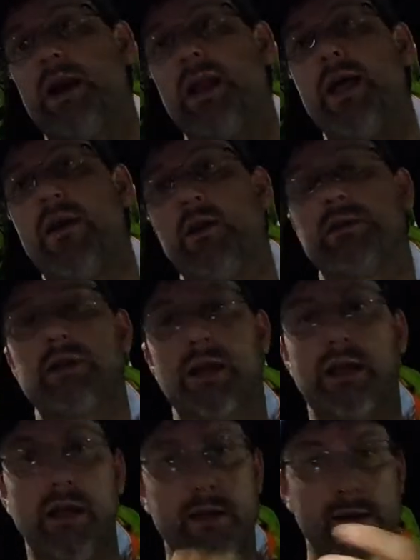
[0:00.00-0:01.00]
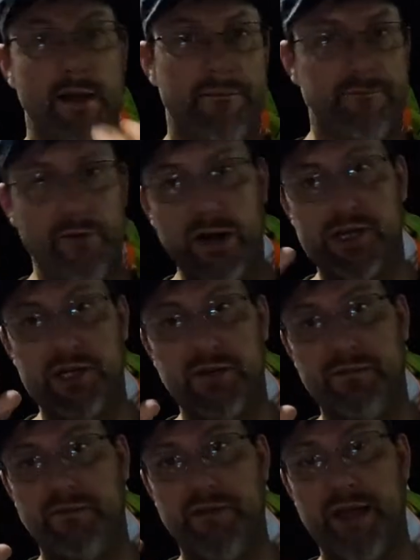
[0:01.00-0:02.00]
out. It's like friction
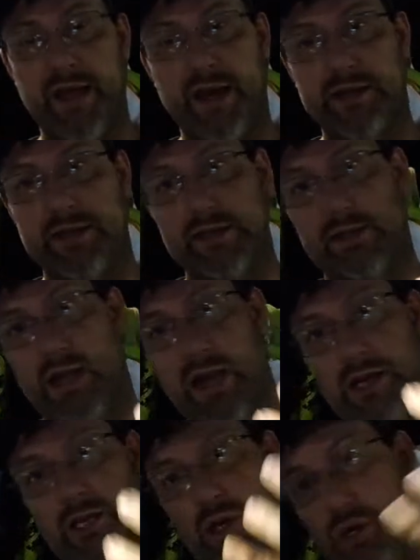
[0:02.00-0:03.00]
fit. It's designed to